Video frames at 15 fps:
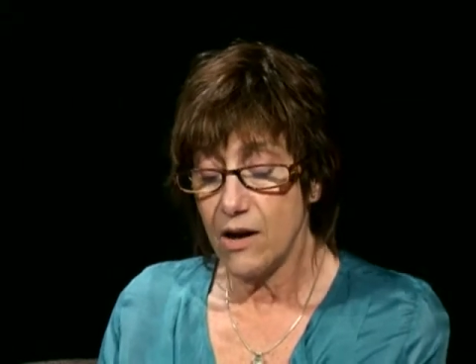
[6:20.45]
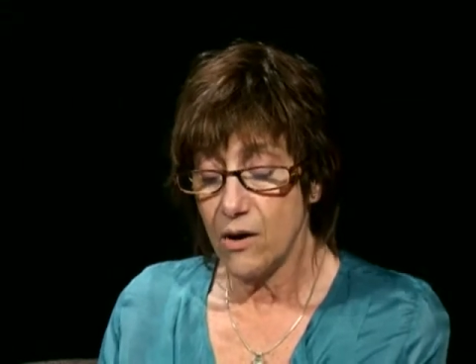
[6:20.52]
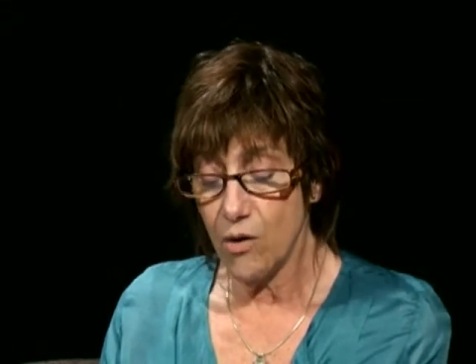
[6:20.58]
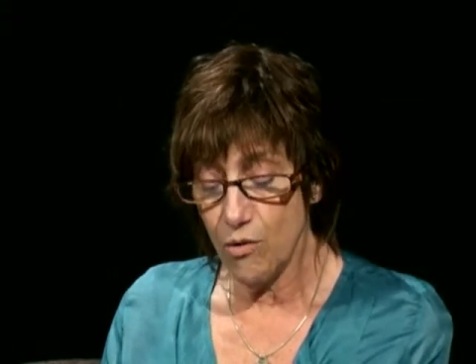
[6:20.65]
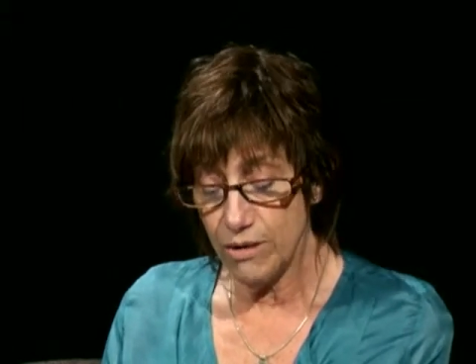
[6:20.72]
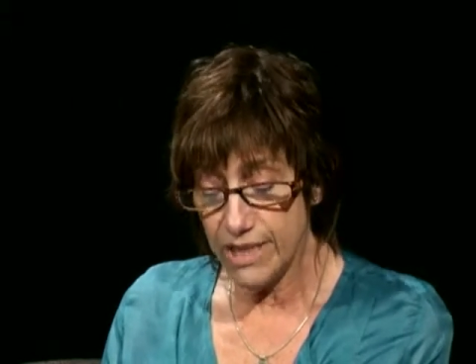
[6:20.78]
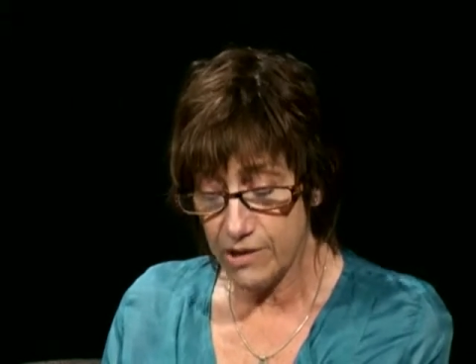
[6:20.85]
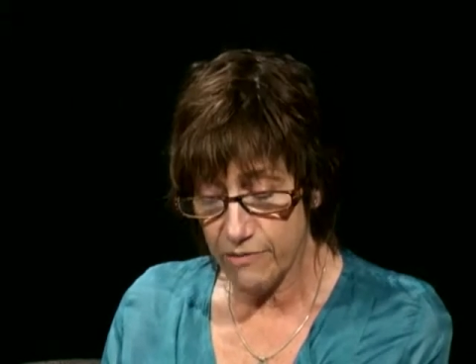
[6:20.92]

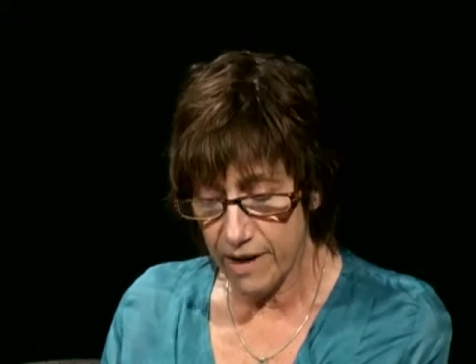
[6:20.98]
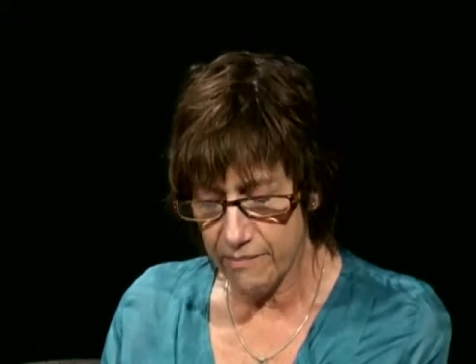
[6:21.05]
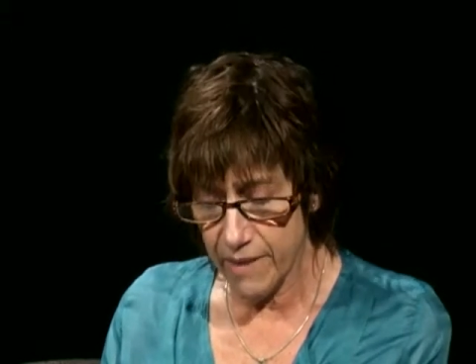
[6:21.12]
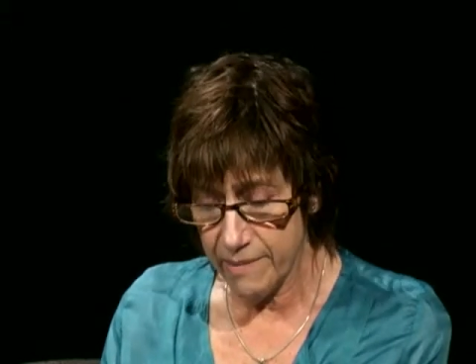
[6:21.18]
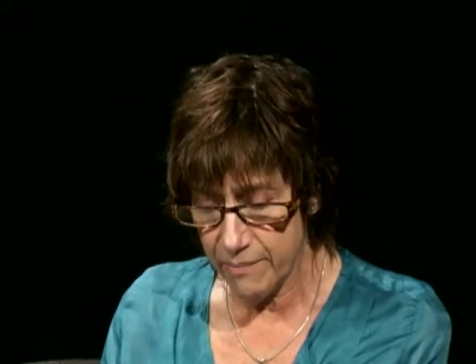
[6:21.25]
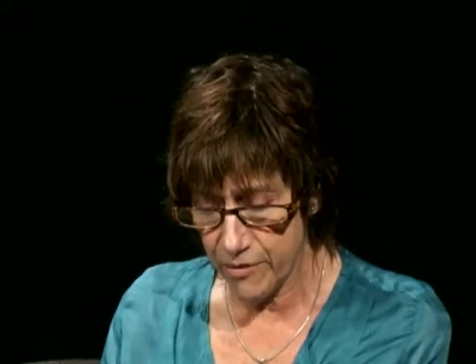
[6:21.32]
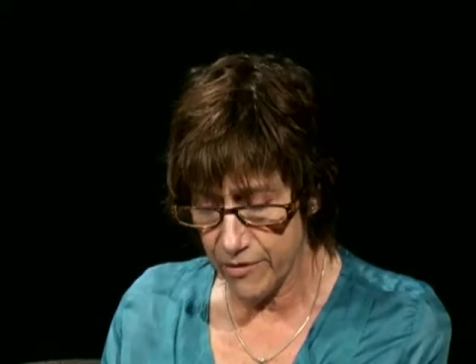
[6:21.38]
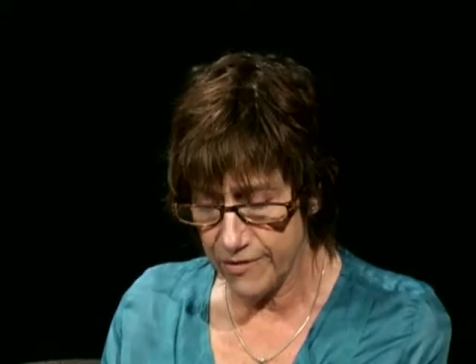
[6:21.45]
Always around
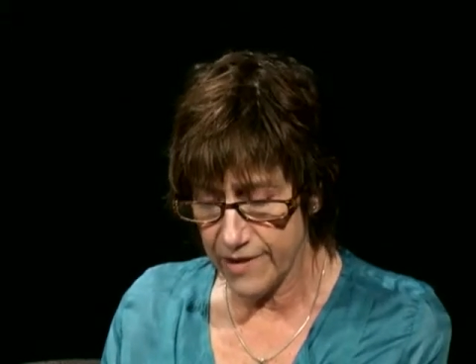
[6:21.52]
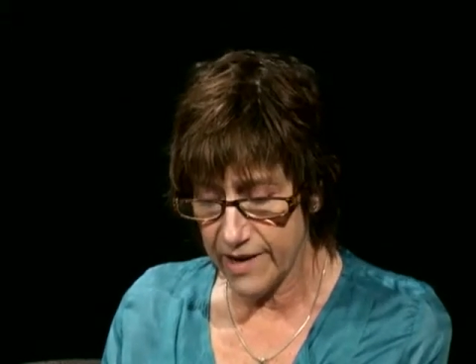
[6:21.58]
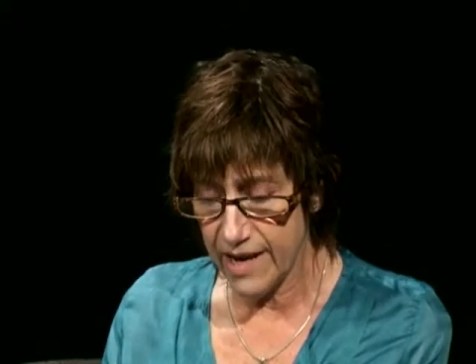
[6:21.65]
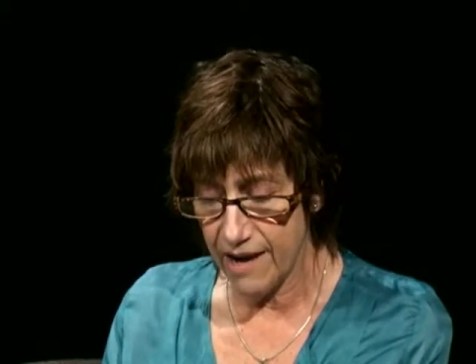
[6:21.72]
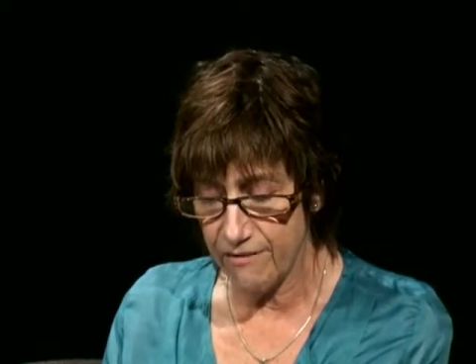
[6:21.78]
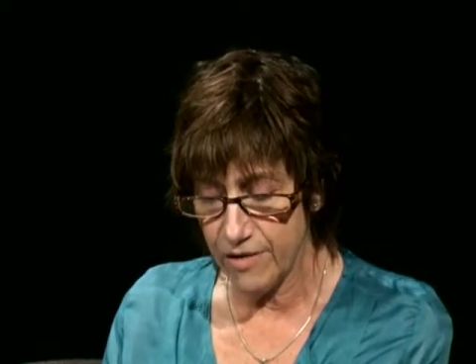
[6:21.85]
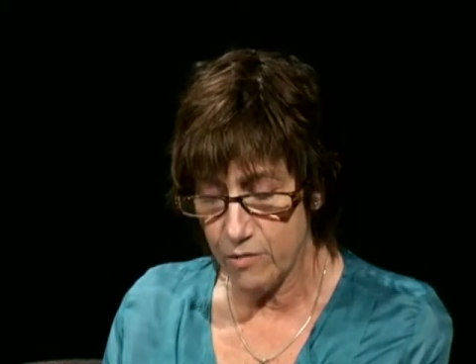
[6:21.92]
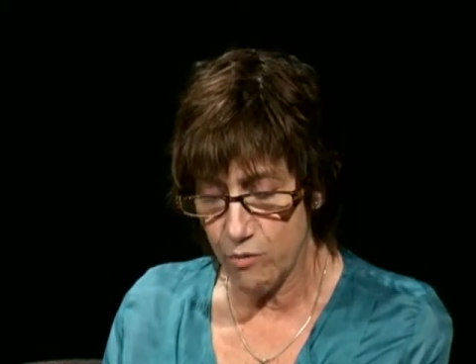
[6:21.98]
my birthday,
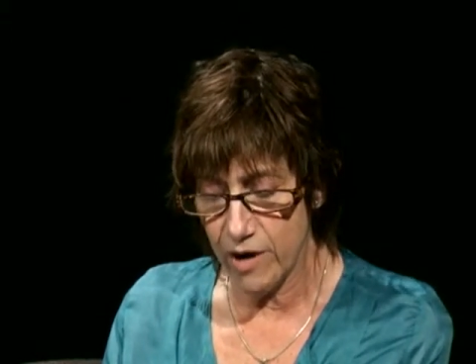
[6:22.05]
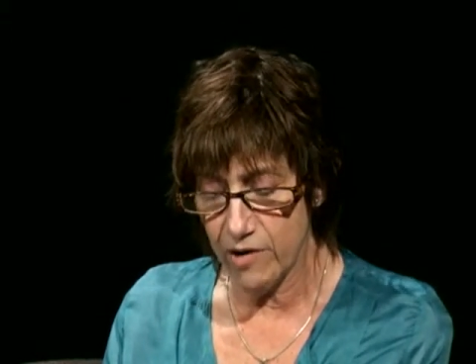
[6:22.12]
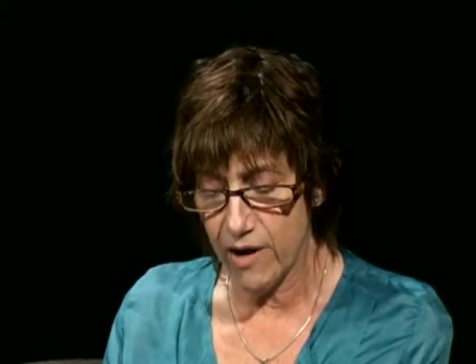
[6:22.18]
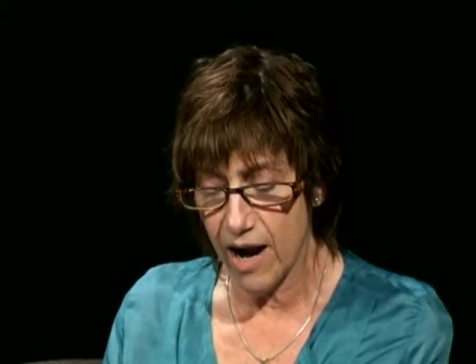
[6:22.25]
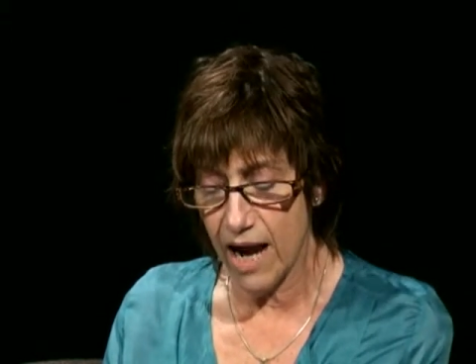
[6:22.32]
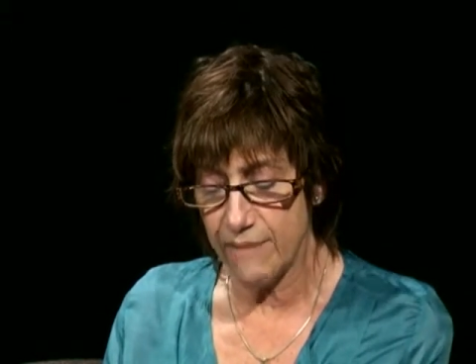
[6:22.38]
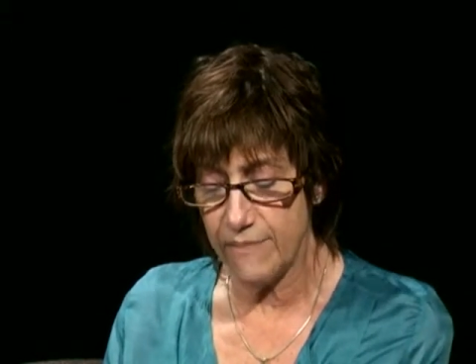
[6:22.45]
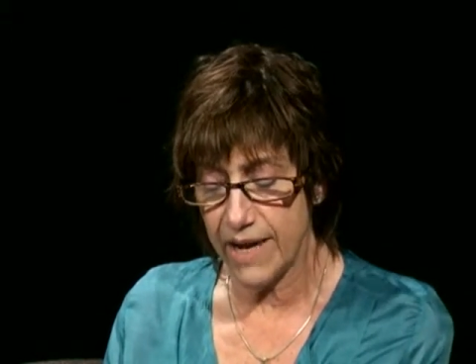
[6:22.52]
everywhere
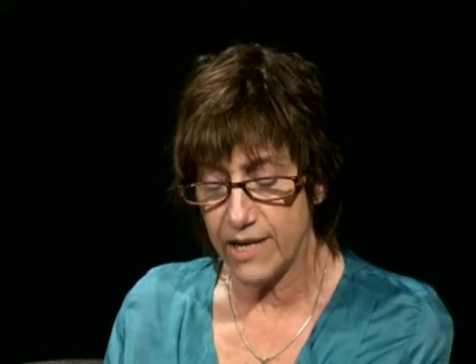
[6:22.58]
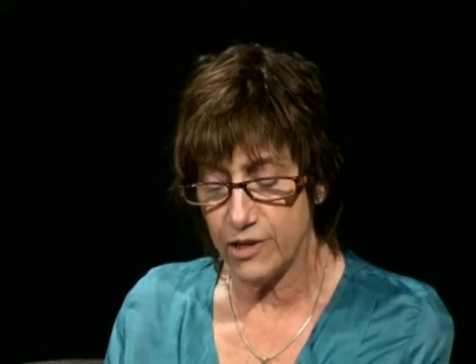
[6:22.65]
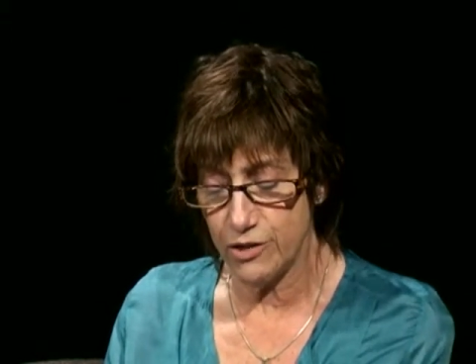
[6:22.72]
I make